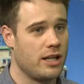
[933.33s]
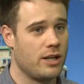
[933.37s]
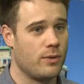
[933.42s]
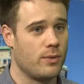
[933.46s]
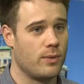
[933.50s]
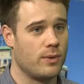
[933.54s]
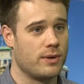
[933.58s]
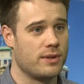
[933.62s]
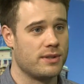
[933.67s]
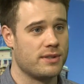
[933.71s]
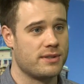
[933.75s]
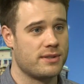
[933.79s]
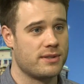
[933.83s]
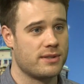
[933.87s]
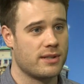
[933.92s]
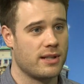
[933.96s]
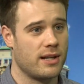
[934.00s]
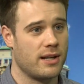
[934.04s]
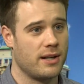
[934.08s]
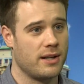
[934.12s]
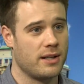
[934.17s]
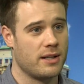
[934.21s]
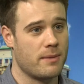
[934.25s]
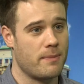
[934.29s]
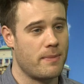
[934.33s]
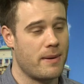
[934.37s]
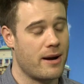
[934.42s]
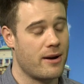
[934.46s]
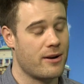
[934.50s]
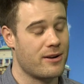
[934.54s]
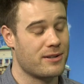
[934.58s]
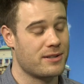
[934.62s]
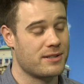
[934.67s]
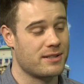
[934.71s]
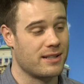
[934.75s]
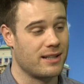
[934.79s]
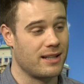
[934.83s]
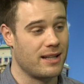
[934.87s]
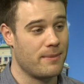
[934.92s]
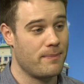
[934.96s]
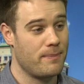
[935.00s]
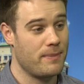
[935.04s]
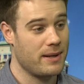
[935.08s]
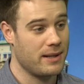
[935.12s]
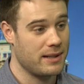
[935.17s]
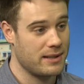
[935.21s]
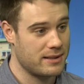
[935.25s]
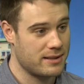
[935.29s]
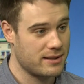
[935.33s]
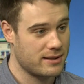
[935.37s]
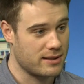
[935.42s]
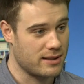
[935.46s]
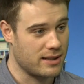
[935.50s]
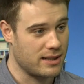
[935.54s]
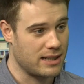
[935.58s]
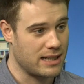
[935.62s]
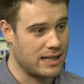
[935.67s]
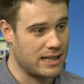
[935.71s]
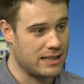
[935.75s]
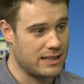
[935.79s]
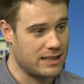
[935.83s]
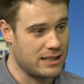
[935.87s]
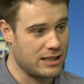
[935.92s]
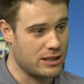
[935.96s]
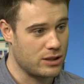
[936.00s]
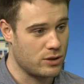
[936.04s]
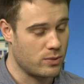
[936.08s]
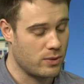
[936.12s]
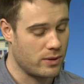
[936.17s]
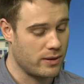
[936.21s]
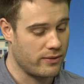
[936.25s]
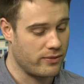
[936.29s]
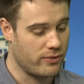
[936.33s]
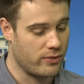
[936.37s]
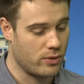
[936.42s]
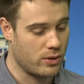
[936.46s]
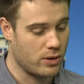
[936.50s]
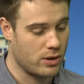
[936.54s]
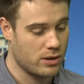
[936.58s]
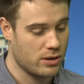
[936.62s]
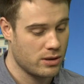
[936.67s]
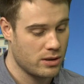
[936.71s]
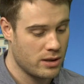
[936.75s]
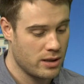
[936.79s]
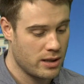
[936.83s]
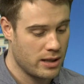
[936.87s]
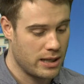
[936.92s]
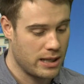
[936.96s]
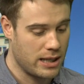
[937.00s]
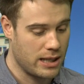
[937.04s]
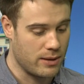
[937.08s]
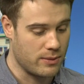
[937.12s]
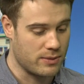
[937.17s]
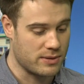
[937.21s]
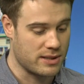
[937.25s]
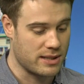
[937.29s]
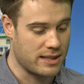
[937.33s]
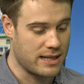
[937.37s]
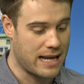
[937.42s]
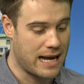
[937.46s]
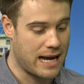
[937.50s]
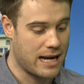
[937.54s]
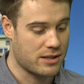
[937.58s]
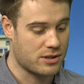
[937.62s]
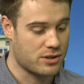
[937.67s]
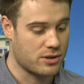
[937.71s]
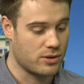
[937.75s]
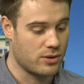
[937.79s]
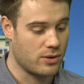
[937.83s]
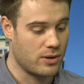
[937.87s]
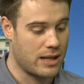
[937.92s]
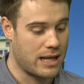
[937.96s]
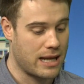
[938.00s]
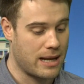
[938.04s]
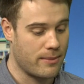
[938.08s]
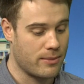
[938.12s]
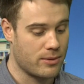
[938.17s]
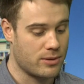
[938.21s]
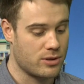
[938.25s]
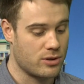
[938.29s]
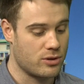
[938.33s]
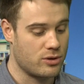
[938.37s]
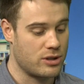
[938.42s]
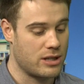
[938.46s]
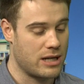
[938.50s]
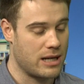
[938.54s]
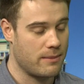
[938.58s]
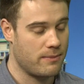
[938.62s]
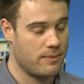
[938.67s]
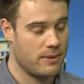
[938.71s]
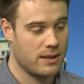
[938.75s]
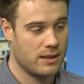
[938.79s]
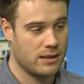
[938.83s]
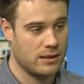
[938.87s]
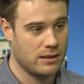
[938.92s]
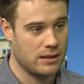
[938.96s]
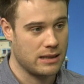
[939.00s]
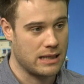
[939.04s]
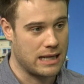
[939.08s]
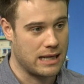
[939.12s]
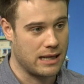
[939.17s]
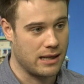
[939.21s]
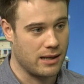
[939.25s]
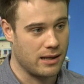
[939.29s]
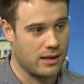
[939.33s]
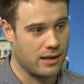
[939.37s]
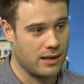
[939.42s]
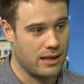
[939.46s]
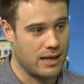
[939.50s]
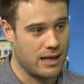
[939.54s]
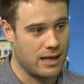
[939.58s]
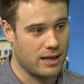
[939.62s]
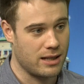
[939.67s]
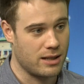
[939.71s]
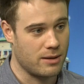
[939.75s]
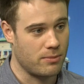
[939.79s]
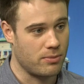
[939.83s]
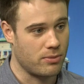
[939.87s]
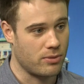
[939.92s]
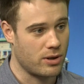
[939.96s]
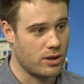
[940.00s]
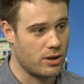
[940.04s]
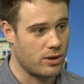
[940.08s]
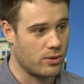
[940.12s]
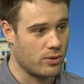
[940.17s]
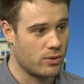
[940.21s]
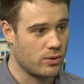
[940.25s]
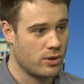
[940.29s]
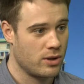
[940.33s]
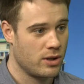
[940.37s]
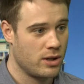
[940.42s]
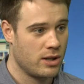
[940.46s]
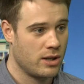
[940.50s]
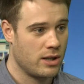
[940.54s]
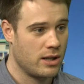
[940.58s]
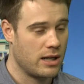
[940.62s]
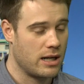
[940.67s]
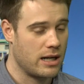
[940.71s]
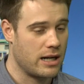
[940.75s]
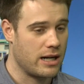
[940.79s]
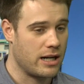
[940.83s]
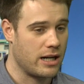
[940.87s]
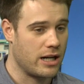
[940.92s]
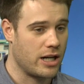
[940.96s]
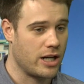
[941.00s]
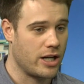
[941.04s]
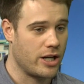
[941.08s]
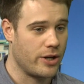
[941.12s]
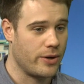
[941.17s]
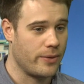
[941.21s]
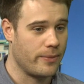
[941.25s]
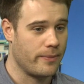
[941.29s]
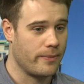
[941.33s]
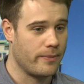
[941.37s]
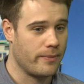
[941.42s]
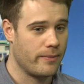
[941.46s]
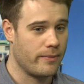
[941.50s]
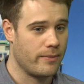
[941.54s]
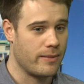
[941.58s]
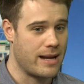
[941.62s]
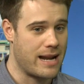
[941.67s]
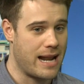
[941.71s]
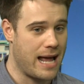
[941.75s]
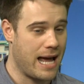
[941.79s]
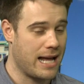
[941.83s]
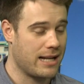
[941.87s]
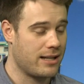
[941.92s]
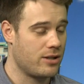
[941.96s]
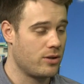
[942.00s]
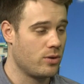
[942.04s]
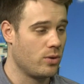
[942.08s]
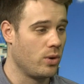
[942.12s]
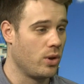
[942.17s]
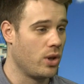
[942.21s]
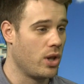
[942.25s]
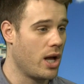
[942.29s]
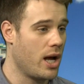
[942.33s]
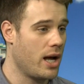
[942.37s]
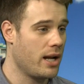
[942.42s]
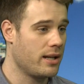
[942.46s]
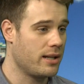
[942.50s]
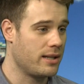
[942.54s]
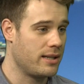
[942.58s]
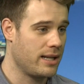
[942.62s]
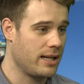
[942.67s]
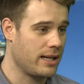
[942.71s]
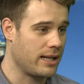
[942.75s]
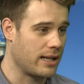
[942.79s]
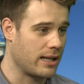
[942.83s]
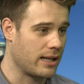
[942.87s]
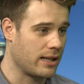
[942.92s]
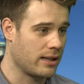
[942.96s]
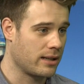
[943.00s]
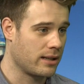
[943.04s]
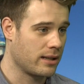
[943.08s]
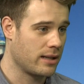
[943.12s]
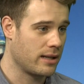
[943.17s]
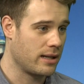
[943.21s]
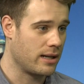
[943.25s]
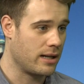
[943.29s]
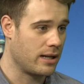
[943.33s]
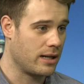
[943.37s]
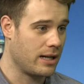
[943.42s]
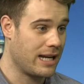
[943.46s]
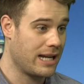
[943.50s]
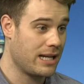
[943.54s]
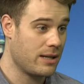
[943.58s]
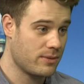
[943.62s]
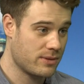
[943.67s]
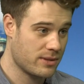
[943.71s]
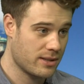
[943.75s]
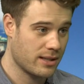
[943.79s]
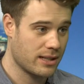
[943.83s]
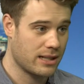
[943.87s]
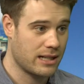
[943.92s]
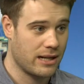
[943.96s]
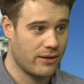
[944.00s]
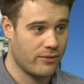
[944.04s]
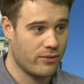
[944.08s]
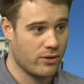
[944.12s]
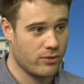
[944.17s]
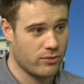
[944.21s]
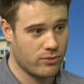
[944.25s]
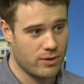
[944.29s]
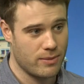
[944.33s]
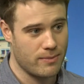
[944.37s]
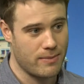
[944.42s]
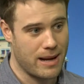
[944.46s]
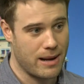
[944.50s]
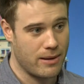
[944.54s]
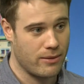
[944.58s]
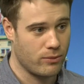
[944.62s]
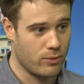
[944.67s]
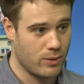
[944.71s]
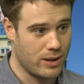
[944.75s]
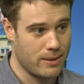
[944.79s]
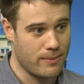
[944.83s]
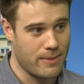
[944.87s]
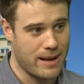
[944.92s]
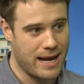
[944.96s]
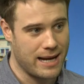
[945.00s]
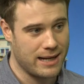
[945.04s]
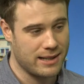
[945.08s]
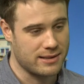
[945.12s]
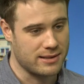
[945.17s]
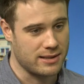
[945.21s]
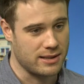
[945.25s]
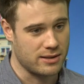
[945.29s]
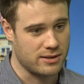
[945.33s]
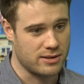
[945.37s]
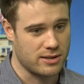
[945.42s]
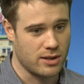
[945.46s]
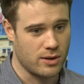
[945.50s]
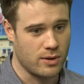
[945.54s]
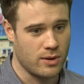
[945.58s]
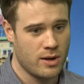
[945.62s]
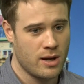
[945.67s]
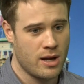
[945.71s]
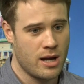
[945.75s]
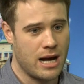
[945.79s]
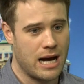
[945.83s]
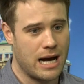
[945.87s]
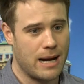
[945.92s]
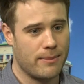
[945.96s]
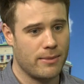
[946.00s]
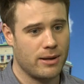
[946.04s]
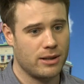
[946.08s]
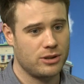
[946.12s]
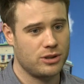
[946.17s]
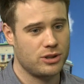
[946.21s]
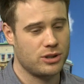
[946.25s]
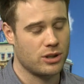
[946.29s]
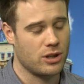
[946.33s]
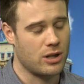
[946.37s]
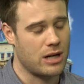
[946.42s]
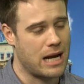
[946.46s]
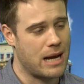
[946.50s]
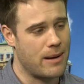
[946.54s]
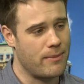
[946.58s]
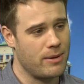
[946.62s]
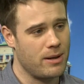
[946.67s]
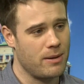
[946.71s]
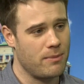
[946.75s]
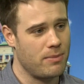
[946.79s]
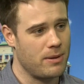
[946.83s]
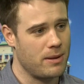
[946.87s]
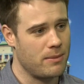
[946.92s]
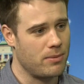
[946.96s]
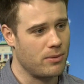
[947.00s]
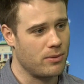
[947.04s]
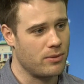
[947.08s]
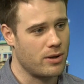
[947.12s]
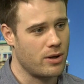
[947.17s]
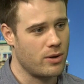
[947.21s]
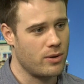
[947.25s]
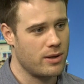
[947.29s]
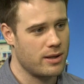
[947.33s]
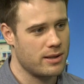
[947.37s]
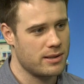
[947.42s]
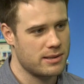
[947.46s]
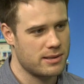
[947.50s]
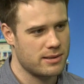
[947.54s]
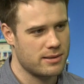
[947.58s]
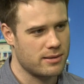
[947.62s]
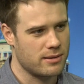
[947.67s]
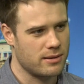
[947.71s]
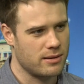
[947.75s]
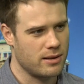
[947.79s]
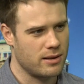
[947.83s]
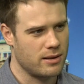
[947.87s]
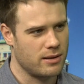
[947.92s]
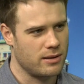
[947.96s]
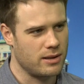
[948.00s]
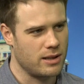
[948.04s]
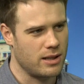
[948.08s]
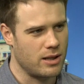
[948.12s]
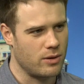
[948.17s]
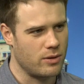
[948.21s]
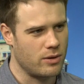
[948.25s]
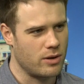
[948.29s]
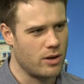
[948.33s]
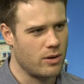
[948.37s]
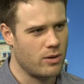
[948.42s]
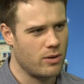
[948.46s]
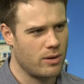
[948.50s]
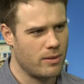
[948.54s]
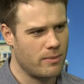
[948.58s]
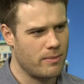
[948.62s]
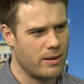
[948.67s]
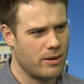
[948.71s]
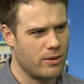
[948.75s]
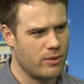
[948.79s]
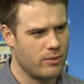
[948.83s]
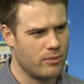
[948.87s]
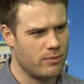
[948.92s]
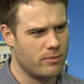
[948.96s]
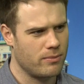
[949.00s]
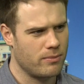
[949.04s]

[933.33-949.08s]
was in the Paris Olympics in 1924. He was a national amateur champion and a pro. And I had to do a lot of digging. And he was on the cover of Ring magazine. So I'm not sure how many people know this, know about